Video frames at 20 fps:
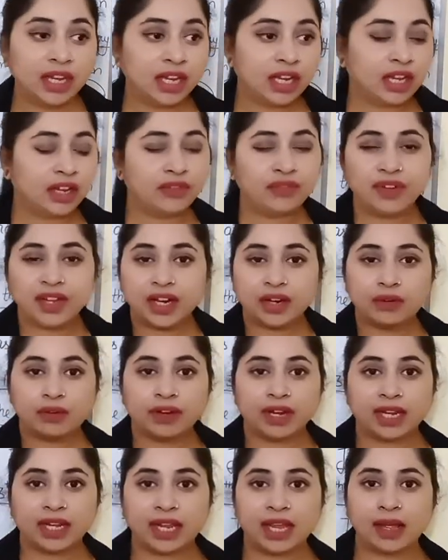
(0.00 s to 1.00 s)
If we are
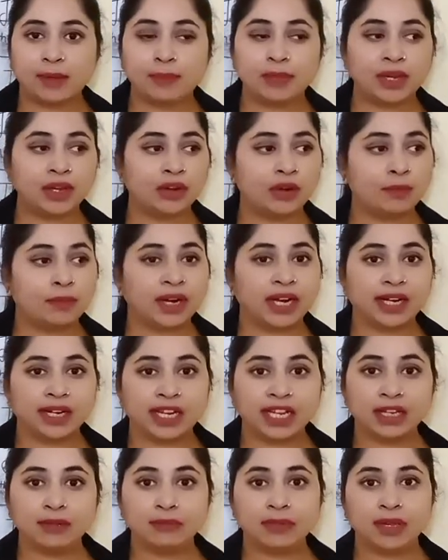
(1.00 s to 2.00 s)
quite happy or
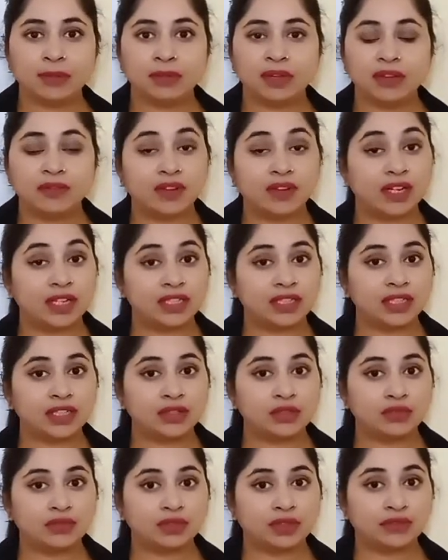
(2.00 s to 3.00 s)
partying, maybe we listen
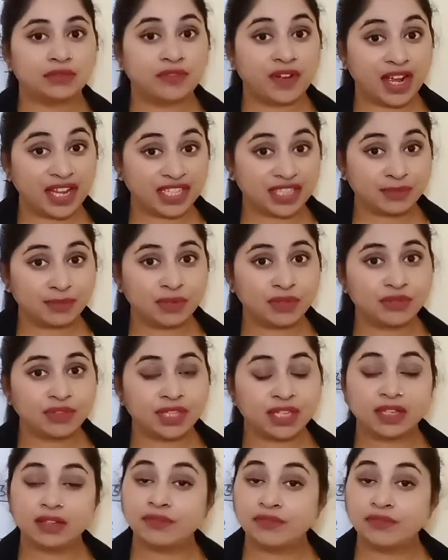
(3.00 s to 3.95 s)
to the fast music.